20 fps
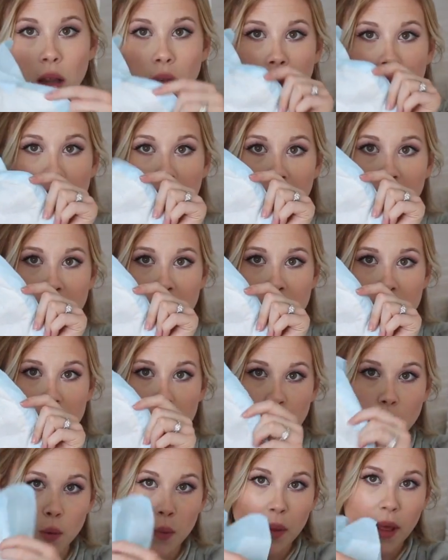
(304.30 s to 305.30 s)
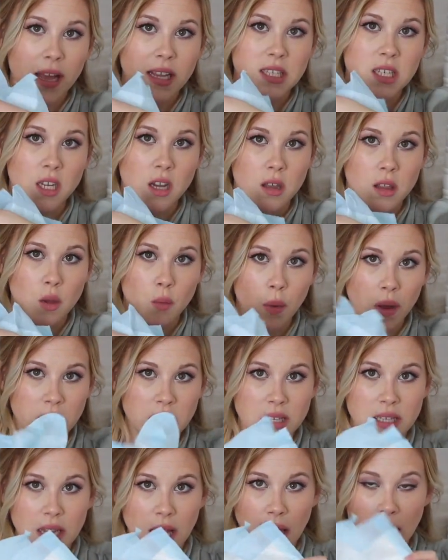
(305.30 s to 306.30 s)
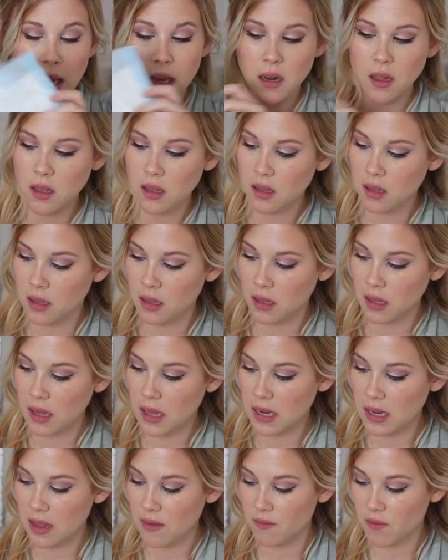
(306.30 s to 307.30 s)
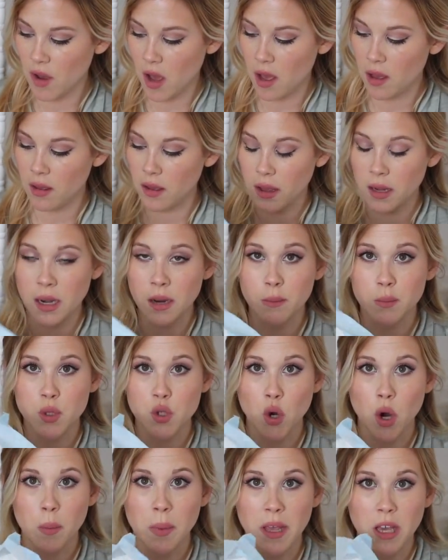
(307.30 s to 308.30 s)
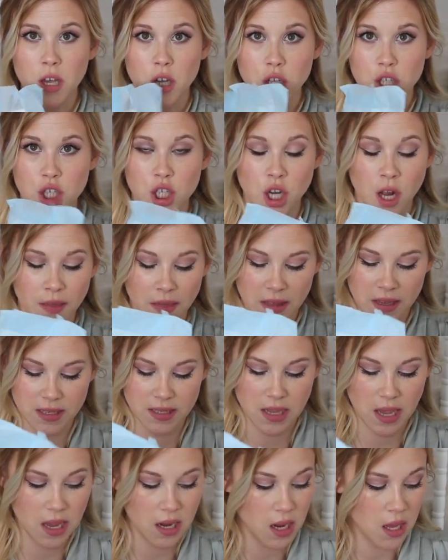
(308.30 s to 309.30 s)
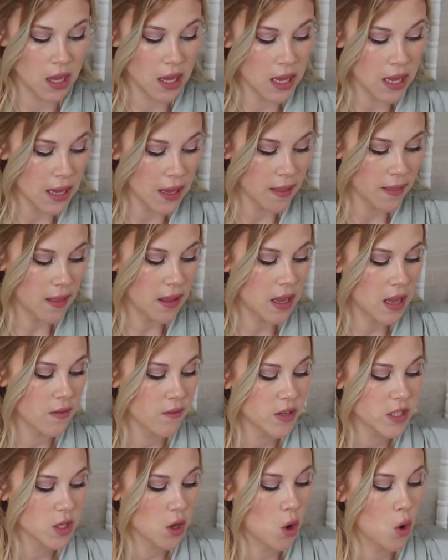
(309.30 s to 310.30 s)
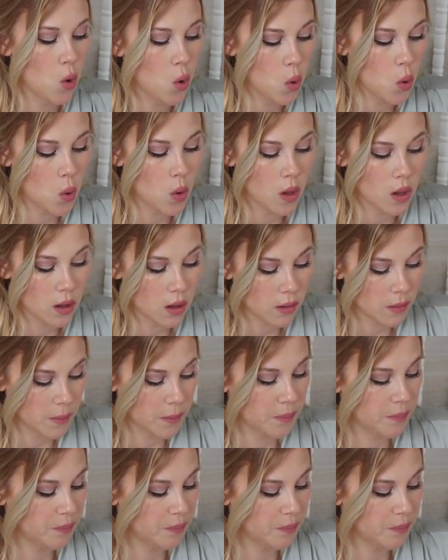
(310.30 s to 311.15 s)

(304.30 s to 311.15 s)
like this? So they're plastic on the one side, and they've got an absorbent cushion on this side. They gave us a whole